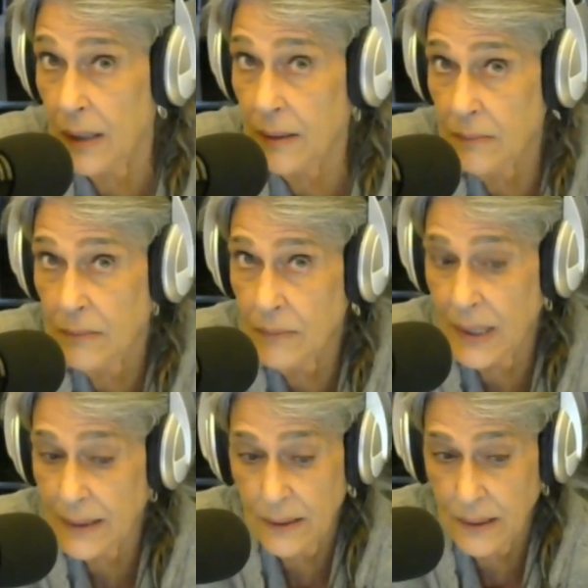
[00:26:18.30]

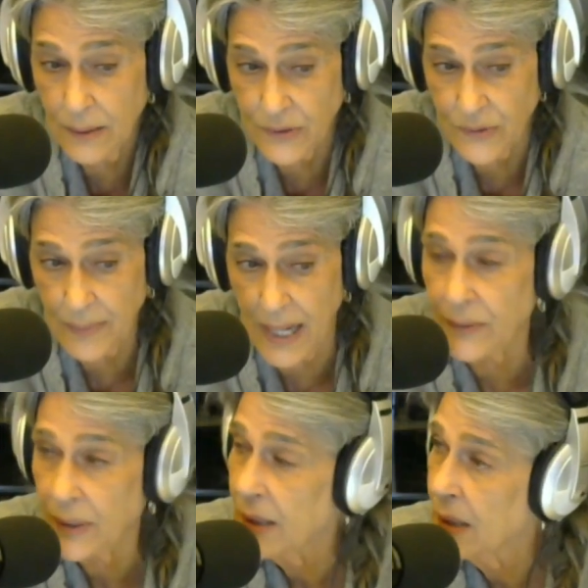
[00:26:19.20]
what it was
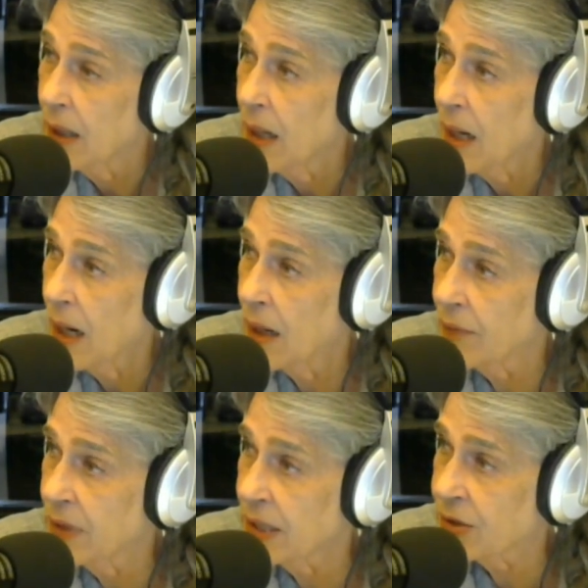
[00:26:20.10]
about,
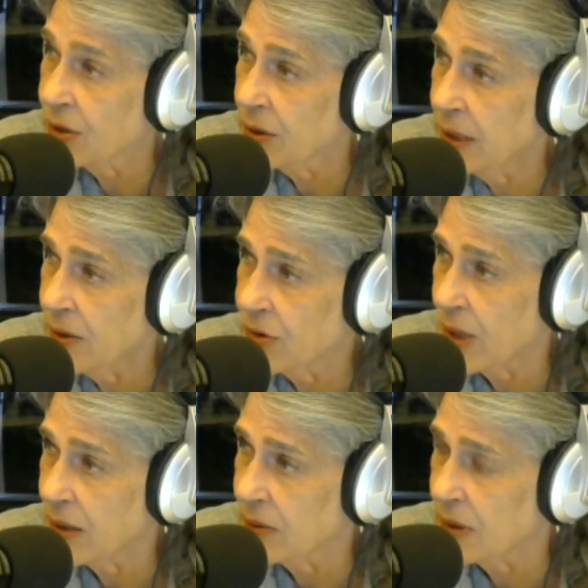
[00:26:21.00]
of the Attorney
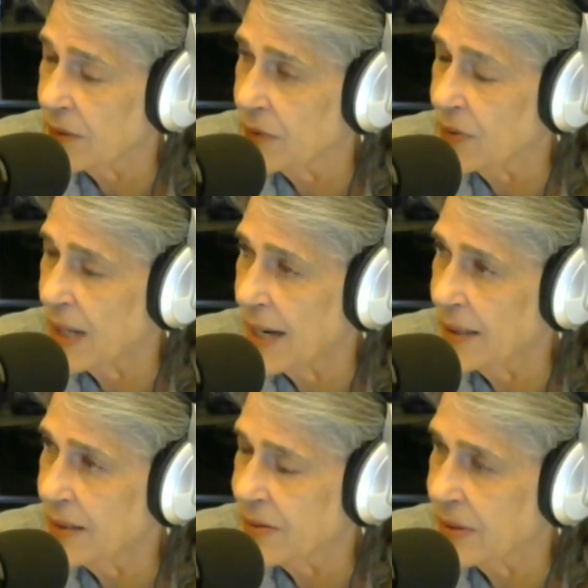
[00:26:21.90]
General of the
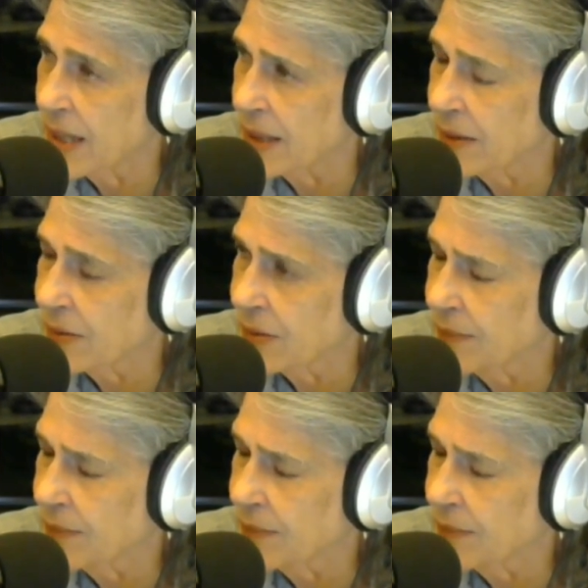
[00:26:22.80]
United States